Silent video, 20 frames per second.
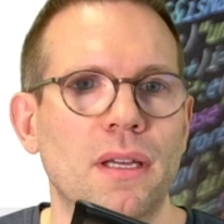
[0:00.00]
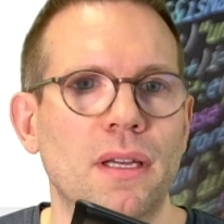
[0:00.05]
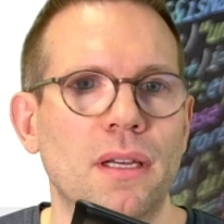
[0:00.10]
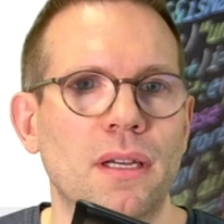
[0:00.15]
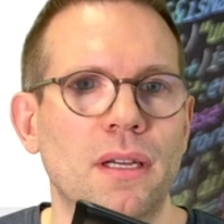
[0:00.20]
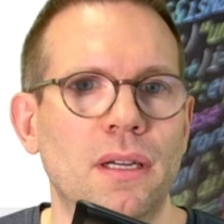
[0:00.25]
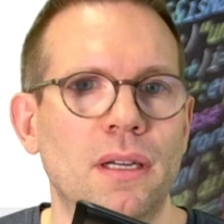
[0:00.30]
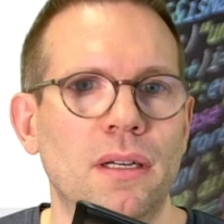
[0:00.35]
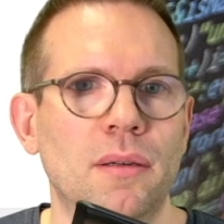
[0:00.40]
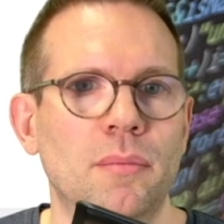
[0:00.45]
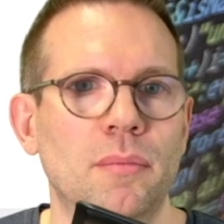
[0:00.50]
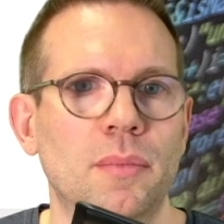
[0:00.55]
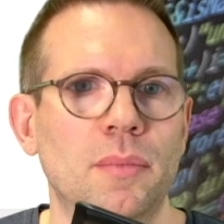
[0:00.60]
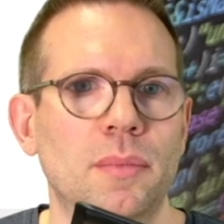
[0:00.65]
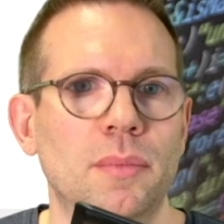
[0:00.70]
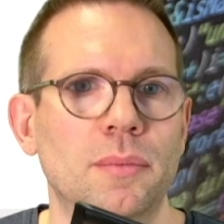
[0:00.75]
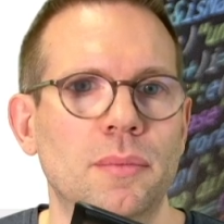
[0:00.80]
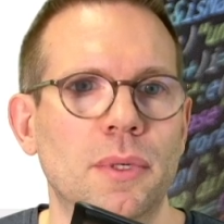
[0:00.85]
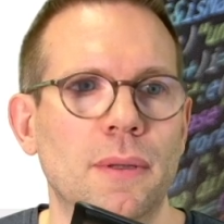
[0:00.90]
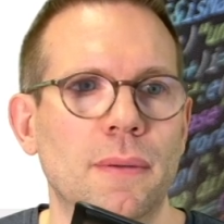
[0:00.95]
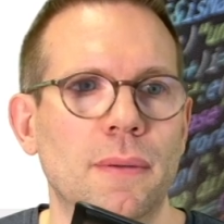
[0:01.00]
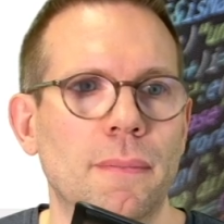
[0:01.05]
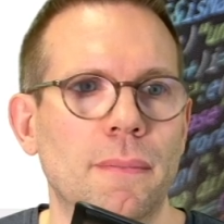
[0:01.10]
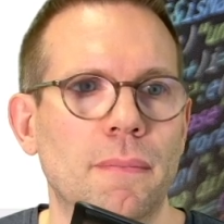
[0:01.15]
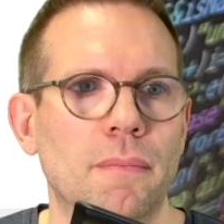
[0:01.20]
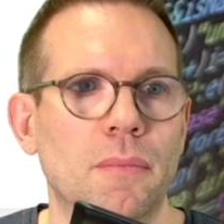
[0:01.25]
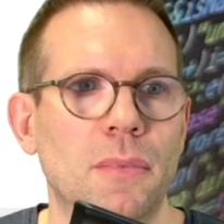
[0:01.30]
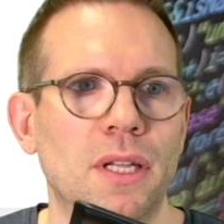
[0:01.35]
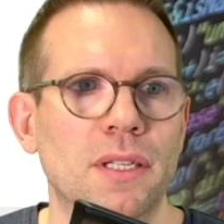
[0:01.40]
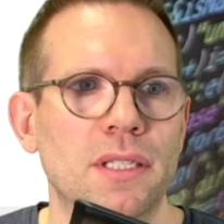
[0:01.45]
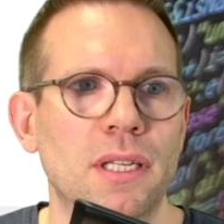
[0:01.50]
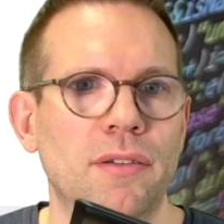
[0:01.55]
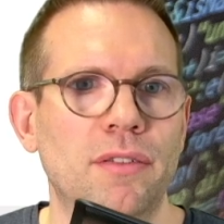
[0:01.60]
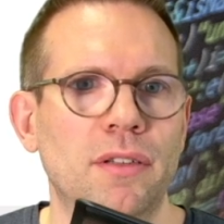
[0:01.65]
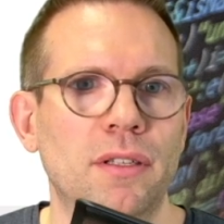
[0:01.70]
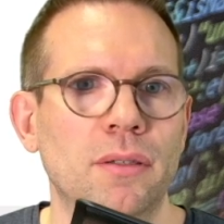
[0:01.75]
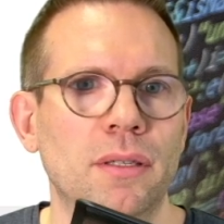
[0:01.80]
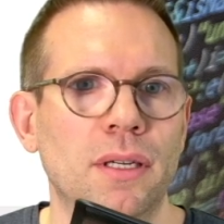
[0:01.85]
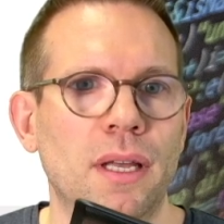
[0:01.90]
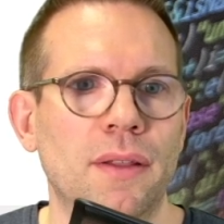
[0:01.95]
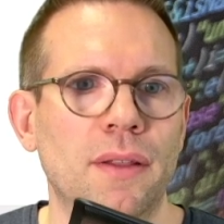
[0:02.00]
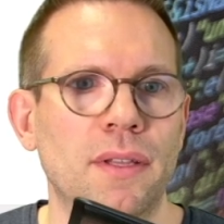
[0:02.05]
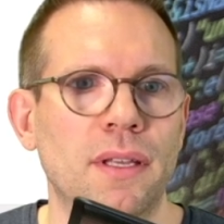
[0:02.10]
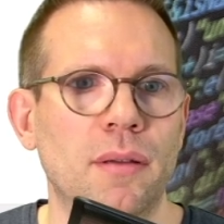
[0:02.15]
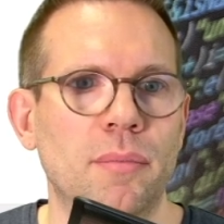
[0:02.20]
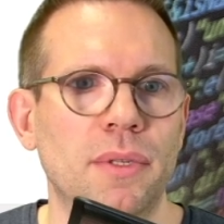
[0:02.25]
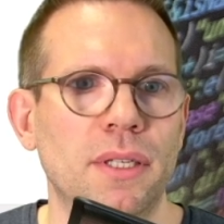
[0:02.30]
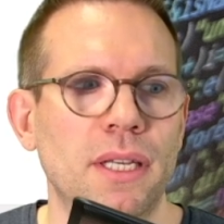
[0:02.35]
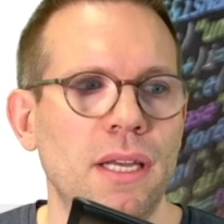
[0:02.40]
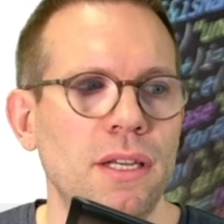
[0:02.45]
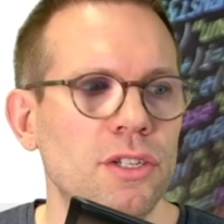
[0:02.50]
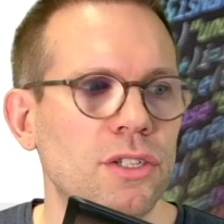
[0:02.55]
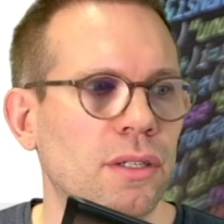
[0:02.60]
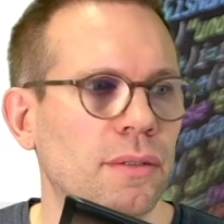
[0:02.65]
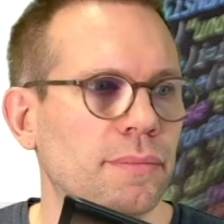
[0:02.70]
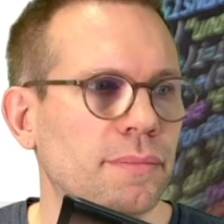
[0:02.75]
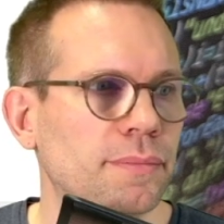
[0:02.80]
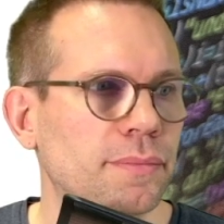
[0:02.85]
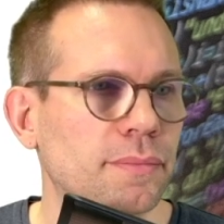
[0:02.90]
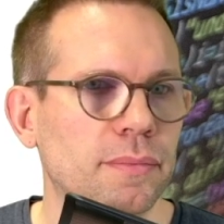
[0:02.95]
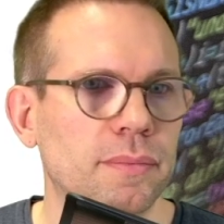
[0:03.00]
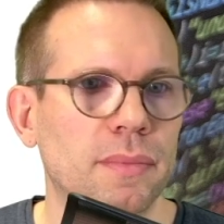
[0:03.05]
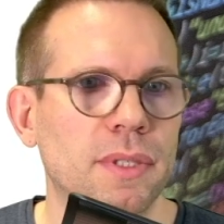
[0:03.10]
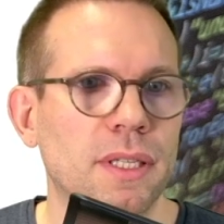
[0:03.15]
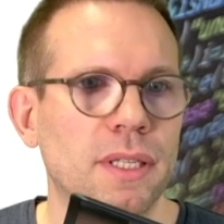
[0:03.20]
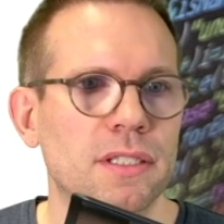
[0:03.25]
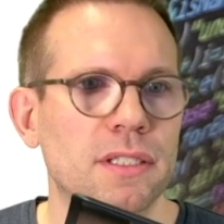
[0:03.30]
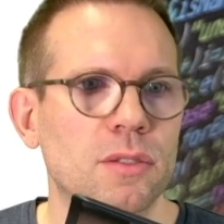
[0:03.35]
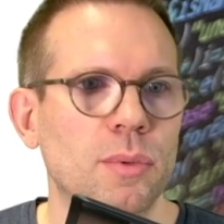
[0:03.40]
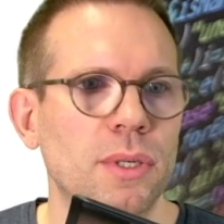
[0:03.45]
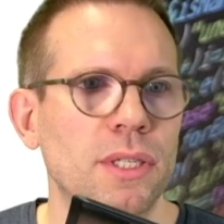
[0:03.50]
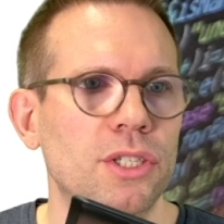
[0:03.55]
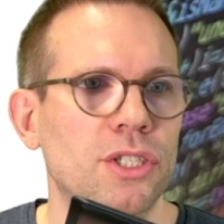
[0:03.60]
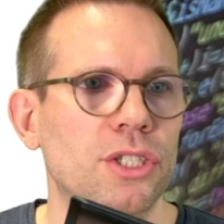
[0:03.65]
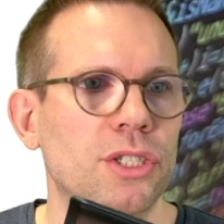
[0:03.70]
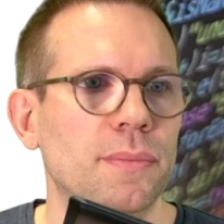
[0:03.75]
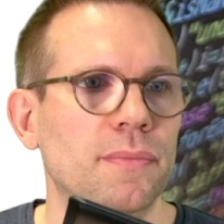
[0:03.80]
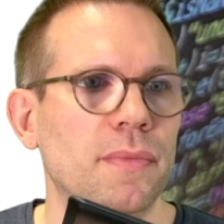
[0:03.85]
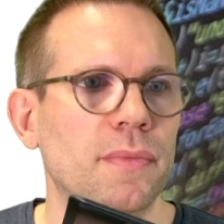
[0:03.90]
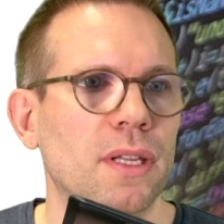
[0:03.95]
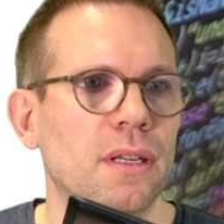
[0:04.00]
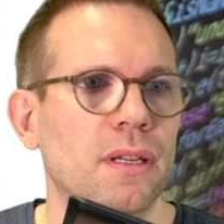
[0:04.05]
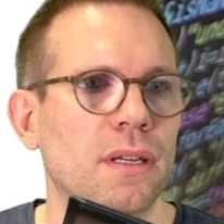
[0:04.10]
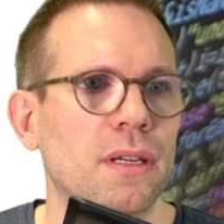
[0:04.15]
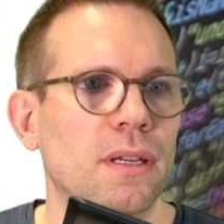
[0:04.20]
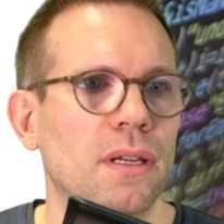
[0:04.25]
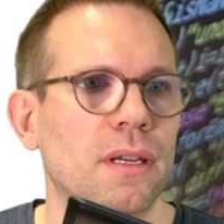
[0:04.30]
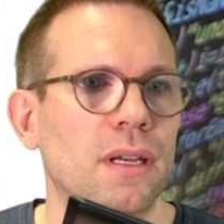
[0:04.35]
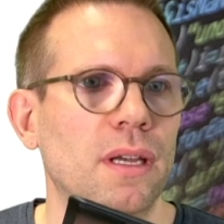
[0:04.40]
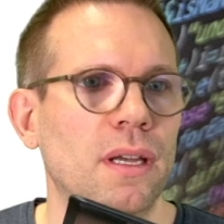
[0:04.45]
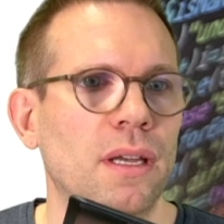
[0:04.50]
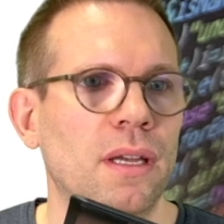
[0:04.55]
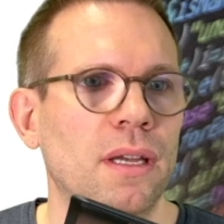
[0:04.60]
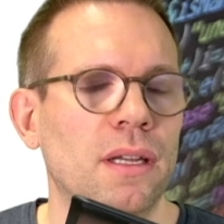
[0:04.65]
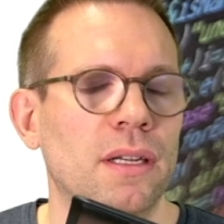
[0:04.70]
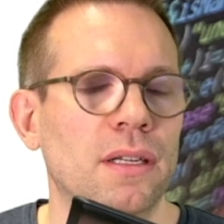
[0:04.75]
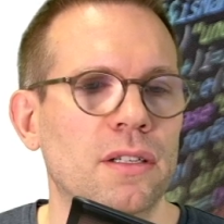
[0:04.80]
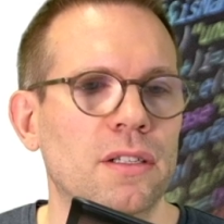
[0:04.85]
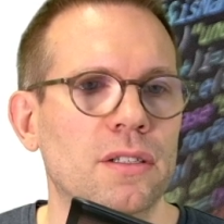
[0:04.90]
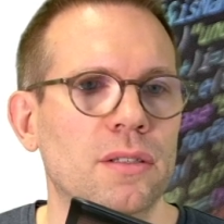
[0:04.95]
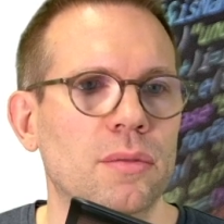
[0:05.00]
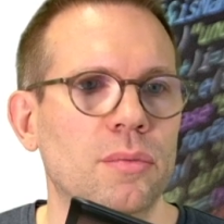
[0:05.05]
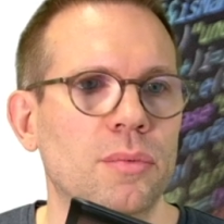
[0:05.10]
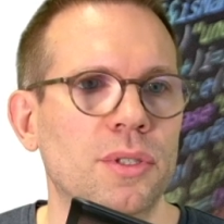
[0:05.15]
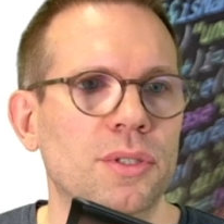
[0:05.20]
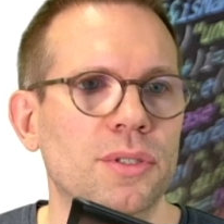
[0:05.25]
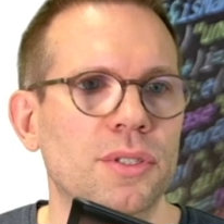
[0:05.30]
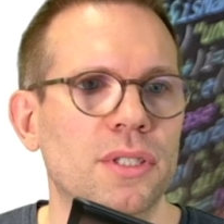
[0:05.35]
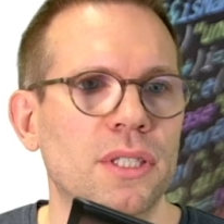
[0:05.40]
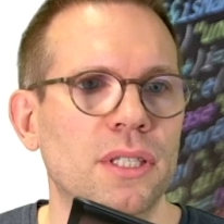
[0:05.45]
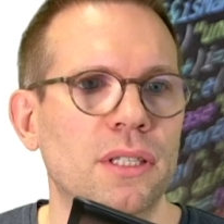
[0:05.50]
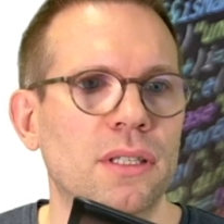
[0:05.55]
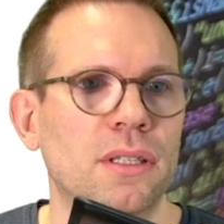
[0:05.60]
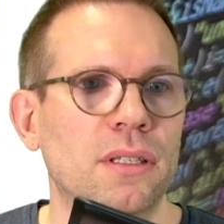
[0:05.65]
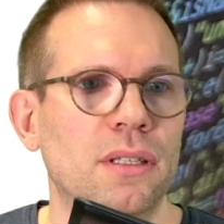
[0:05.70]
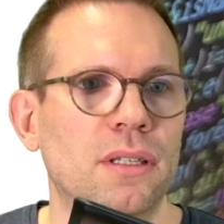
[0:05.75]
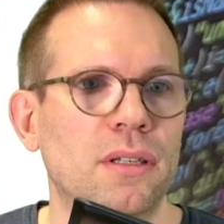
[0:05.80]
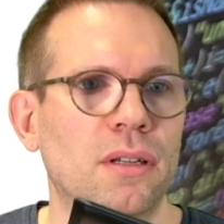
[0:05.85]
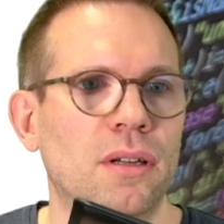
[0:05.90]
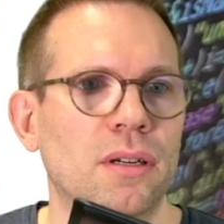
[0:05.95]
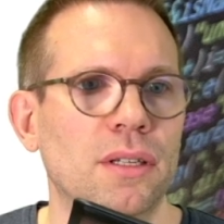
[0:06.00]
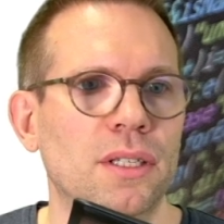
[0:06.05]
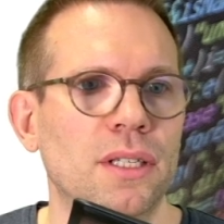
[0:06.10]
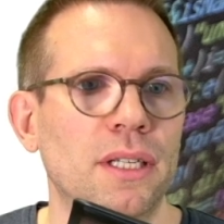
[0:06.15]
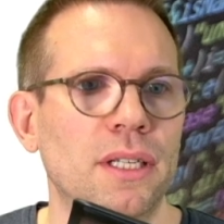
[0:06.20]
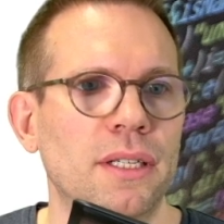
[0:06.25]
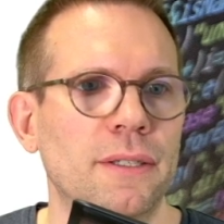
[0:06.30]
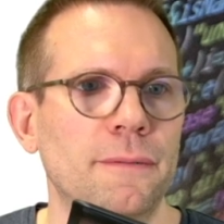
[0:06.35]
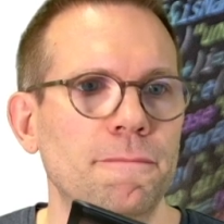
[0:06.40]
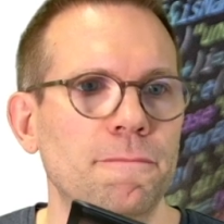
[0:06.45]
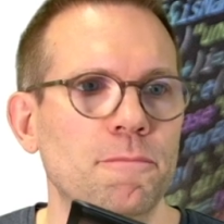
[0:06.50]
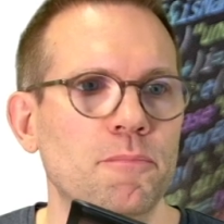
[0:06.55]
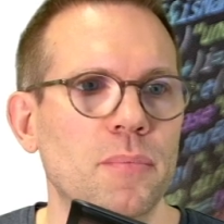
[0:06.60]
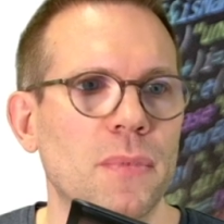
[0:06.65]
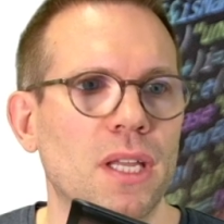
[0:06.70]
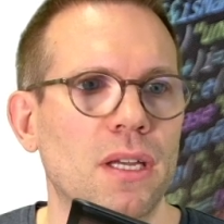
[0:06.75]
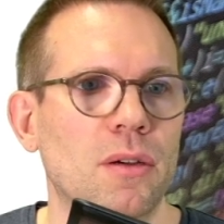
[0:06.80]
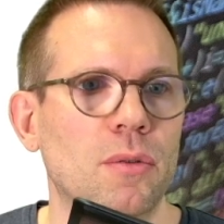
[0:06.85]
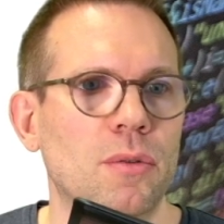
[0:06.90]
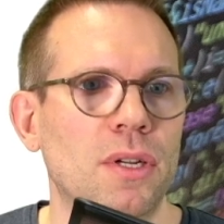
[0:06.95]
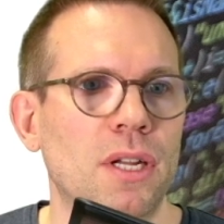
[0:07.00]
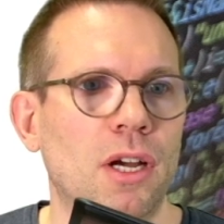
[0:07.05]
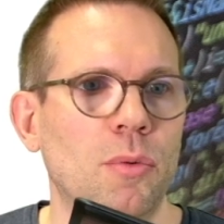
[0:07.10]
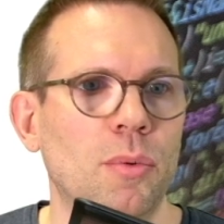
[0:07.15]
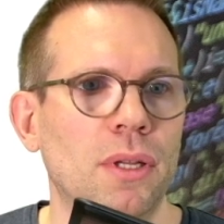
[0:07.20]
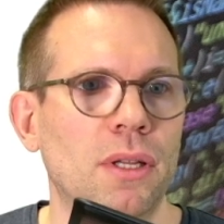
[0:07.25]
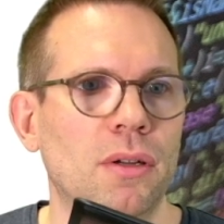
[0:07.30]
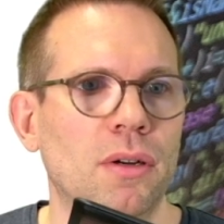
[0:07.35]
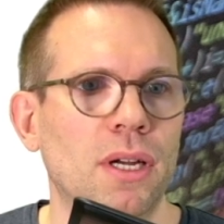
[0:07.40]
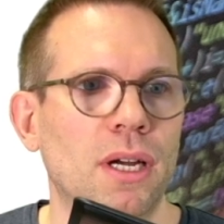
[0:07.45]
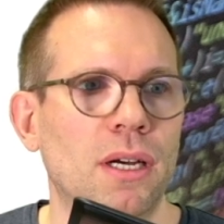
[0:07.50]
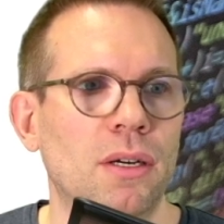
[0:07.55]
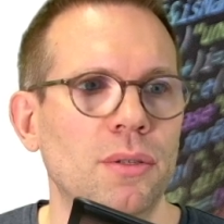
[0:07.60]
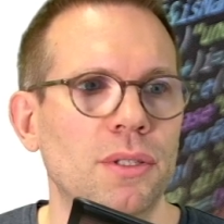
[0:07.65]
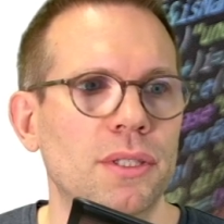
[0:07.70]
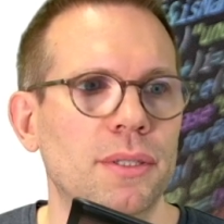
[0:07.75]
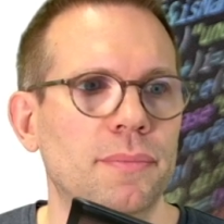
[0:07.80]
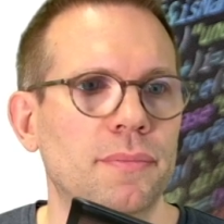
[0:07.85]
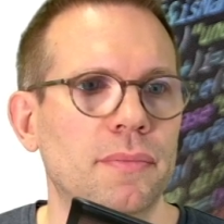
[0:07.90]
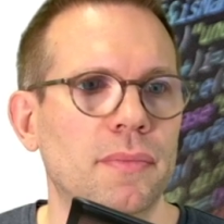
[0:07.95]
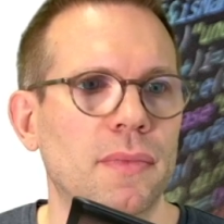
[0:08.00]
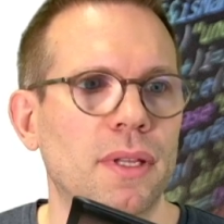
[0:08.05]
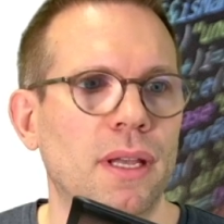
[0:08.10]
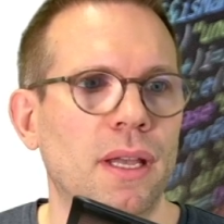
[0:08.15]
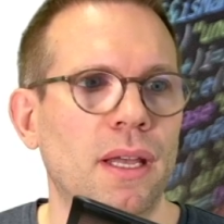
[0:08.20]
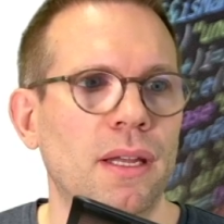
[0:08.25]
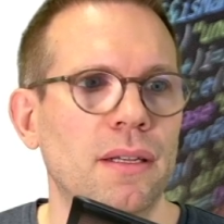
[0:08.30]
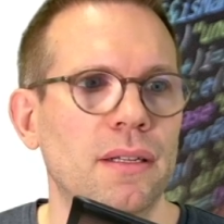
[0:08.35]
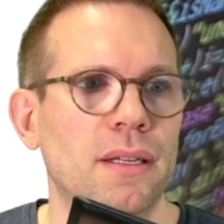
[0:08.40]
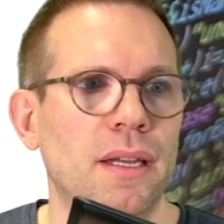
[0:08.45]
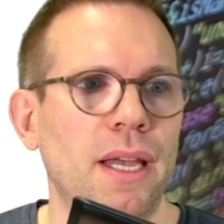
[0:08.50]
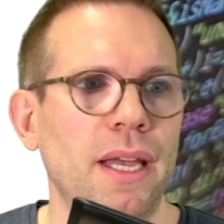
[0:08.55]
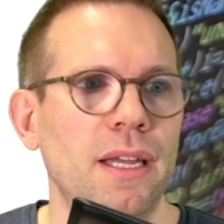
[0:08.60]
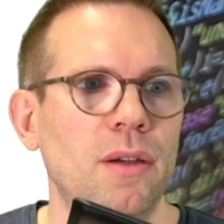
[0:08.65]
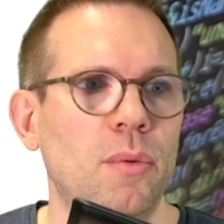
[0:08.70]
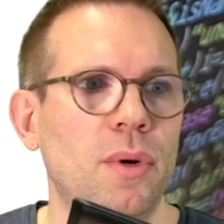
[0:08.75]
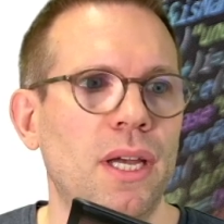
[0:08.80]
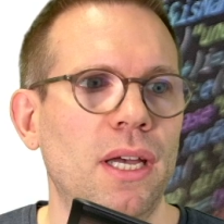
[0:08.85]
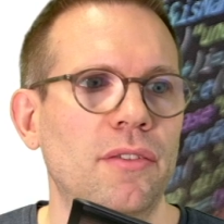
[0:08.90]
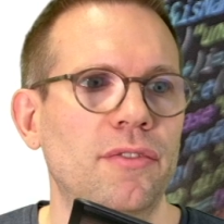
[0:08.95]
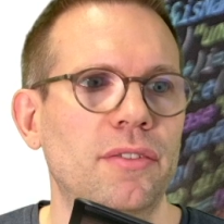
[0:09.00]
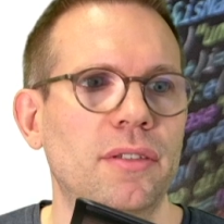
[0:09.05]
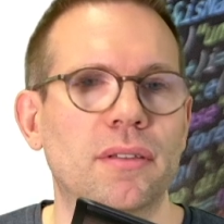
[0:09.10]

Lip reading: Let's have a look at the application. Let's switch. And we are still logged in. Now we log out. And hey, we have